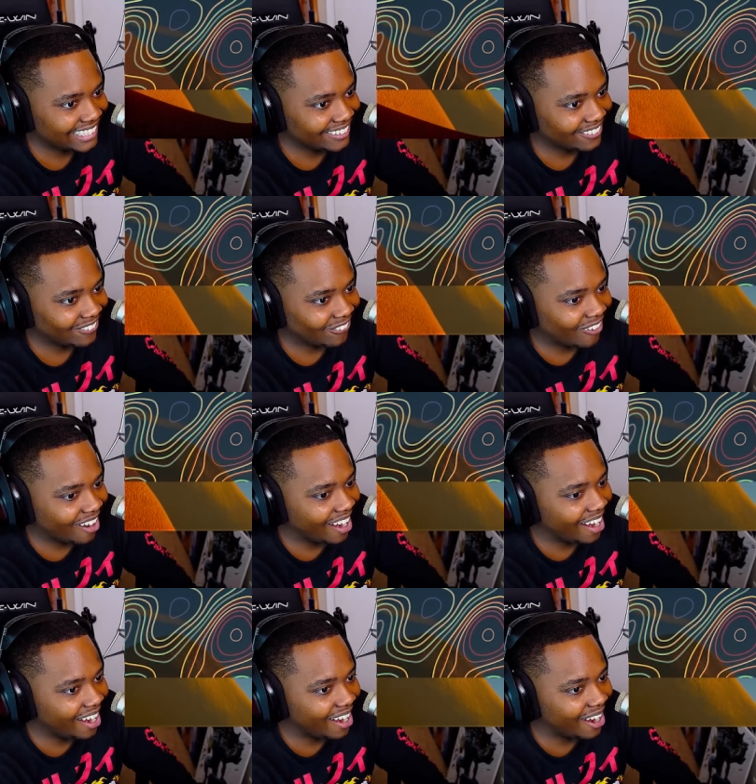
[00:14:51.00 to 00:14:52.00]

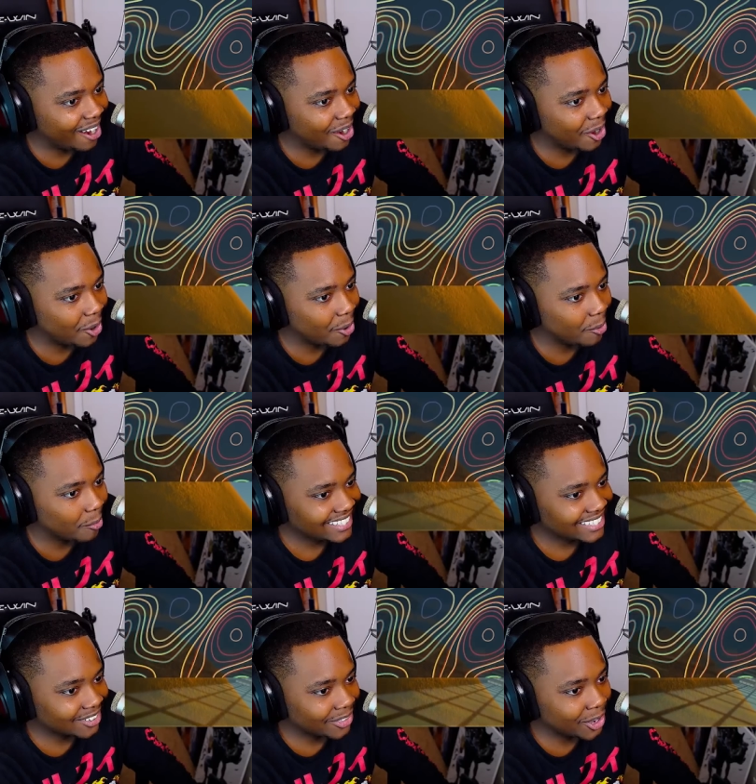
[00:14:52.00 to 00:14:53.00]
Wow.
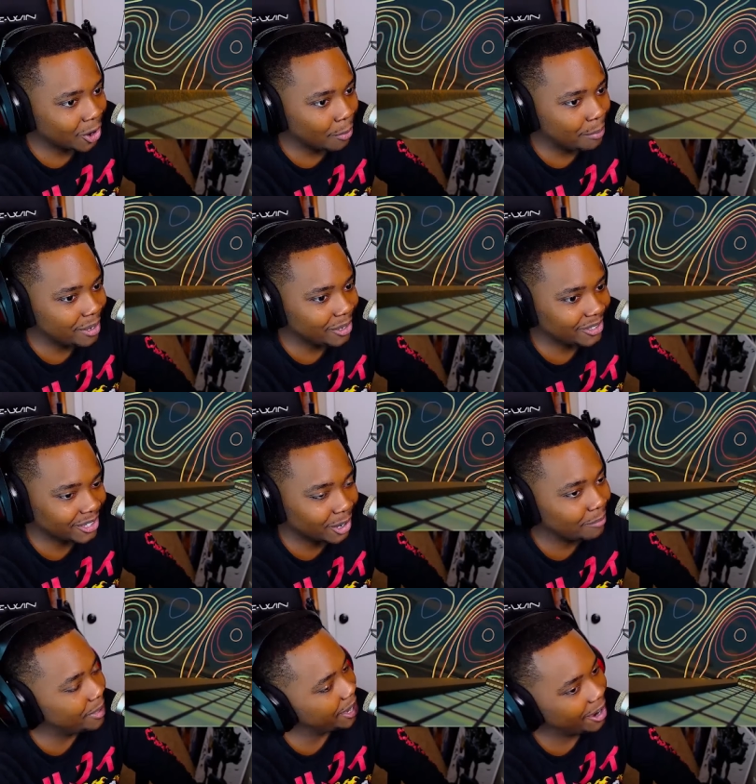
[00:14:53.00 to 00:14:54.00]
So they gonna be, yup,
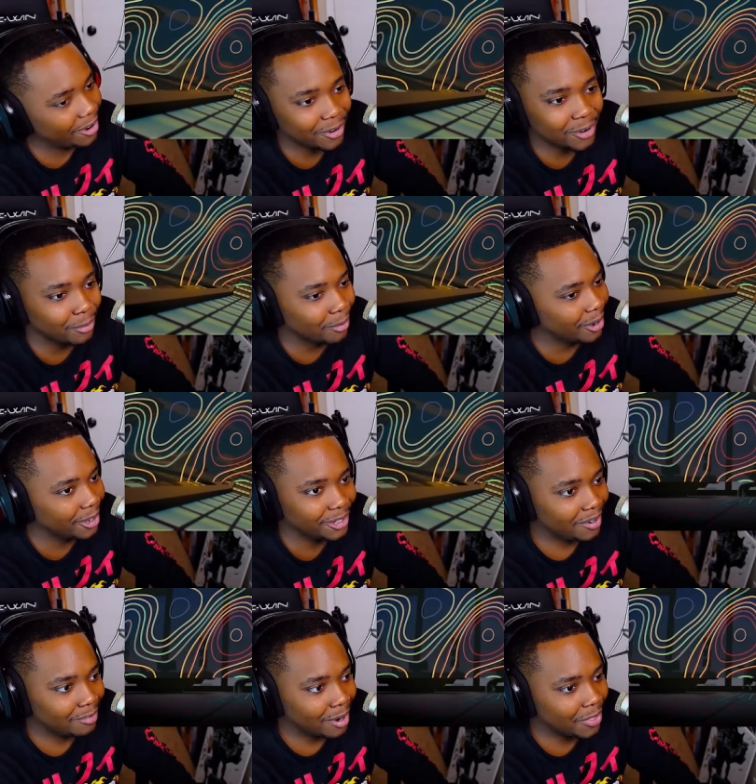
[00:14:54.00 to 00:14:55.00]
they are on the run
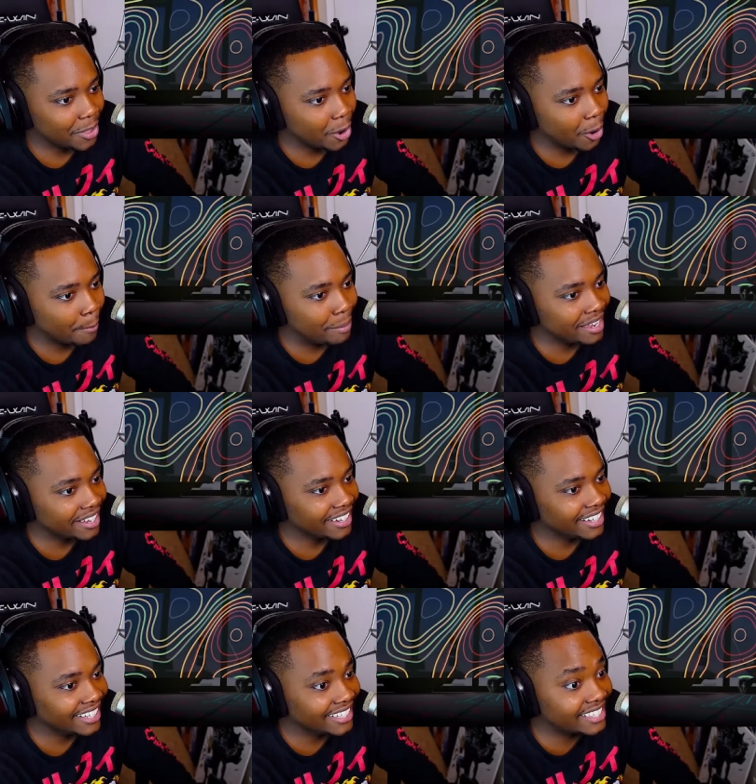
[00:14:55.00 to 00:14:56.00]
while they are being
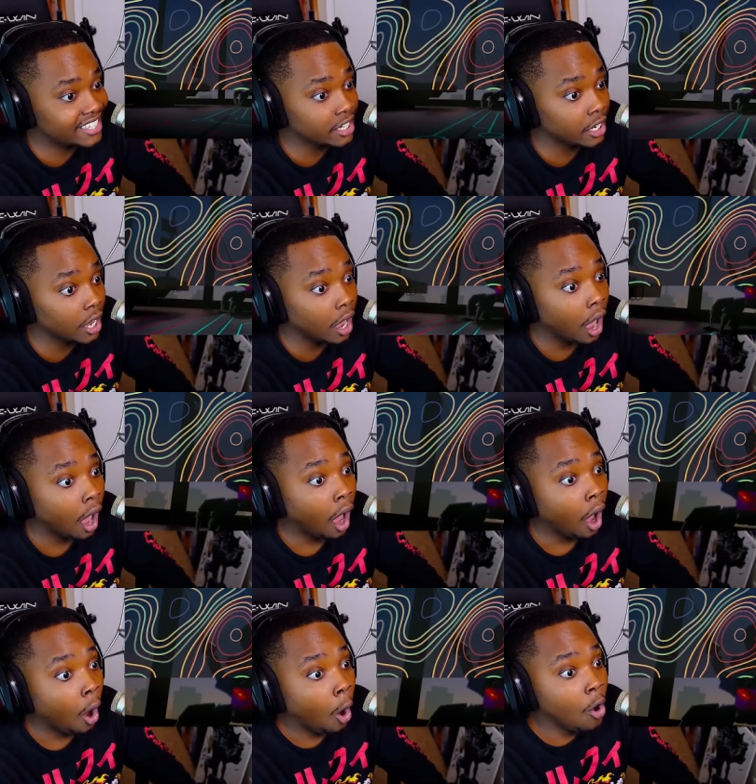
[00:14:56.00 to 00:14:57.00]
hunted.
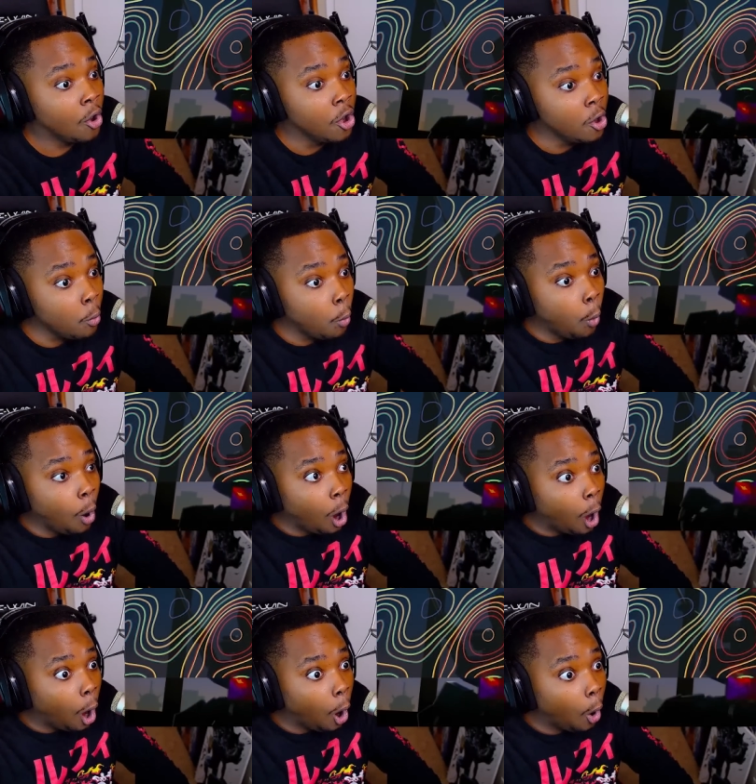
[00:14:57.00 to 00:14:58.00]

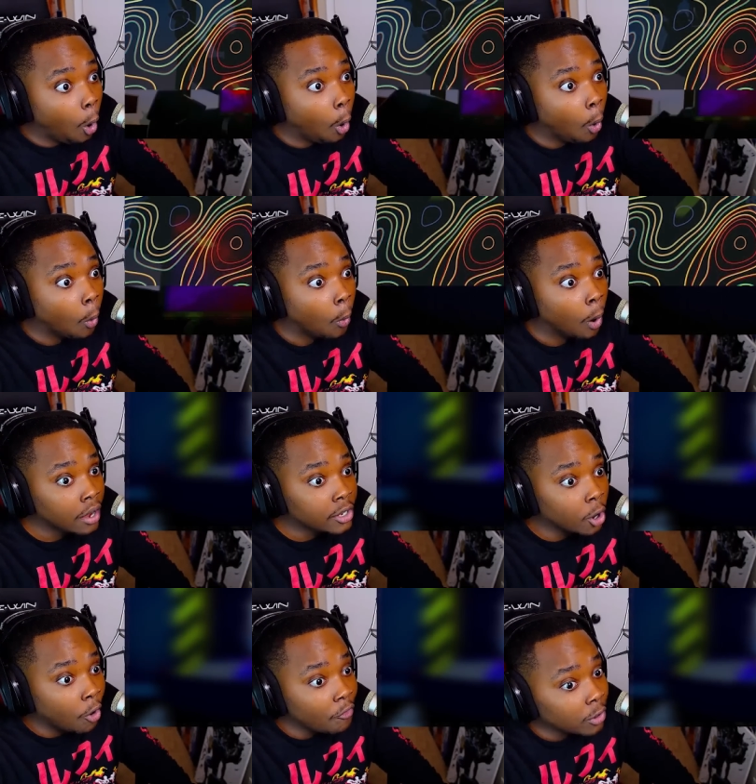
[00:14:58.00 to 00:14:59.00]
Whoa! The
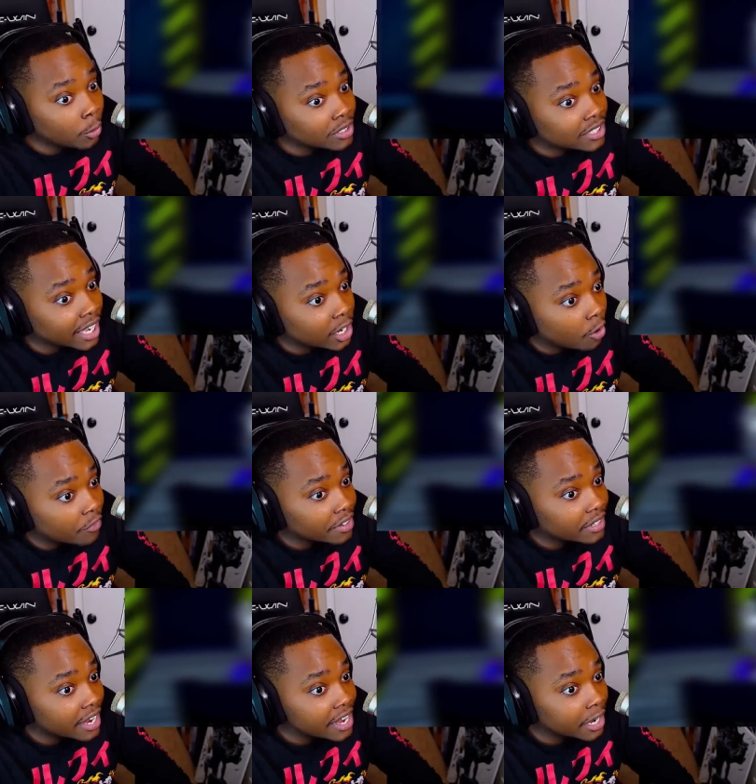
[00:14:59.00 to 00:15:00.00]
Overlord to take over
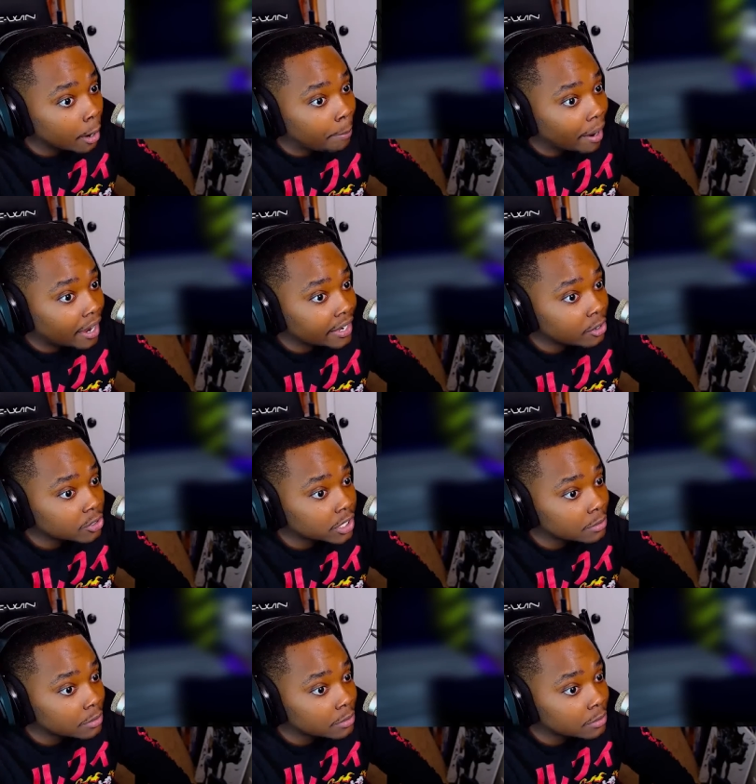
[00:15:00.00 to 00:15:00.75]
that nigga body or some